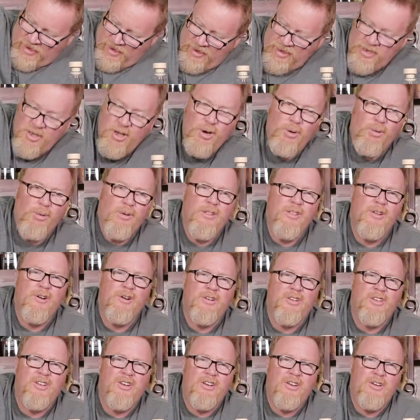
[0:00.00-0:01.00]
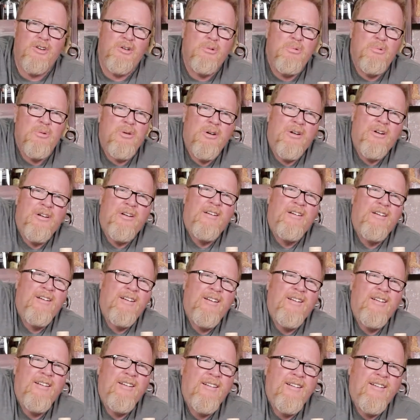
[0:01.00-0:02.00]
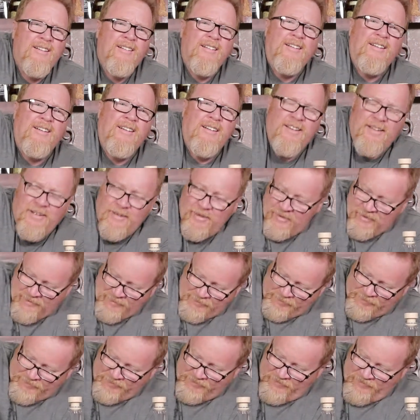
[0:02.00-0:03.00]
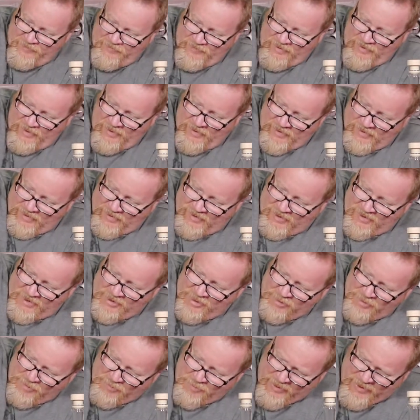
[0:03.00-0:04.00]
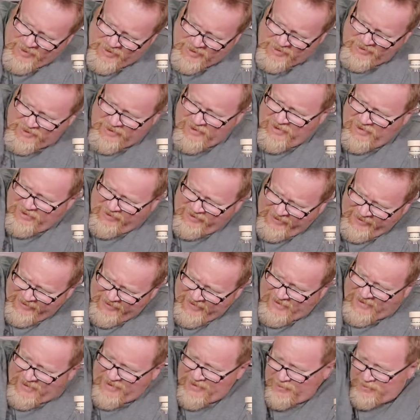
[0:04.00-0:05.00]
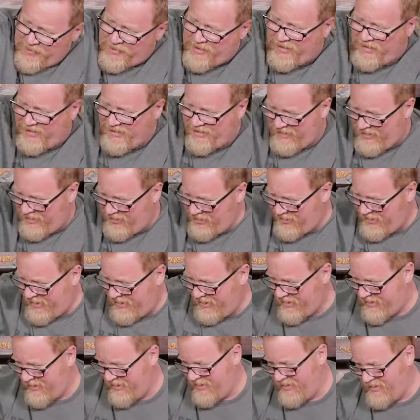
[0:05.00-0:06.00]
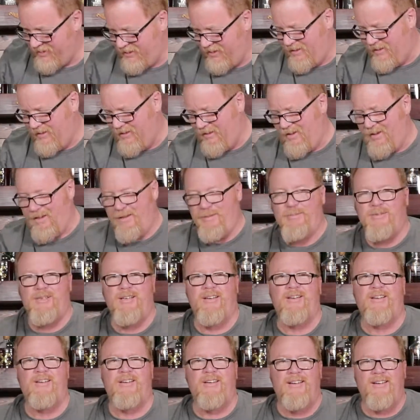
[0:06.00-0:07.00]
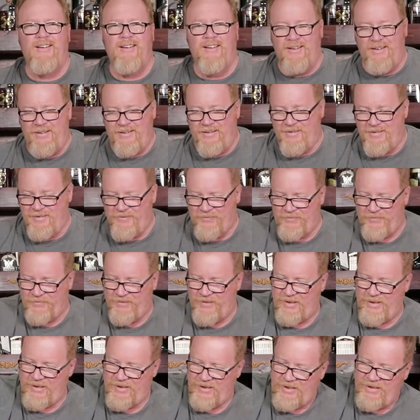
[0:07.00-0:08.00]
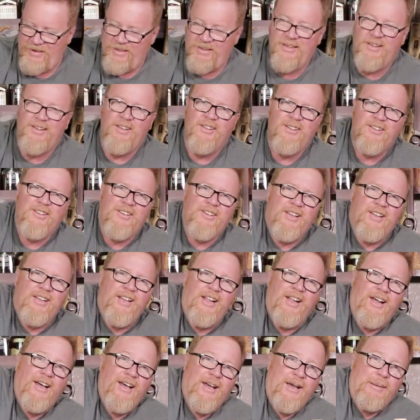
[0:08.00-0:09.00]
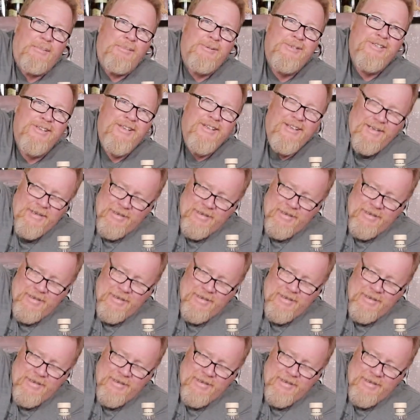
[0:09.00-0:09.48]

You were there too. You wouldn't let me touch the limes. Because you were picking out the ugly limes. I don't like I ugly limes. Okay. I like good looking limes.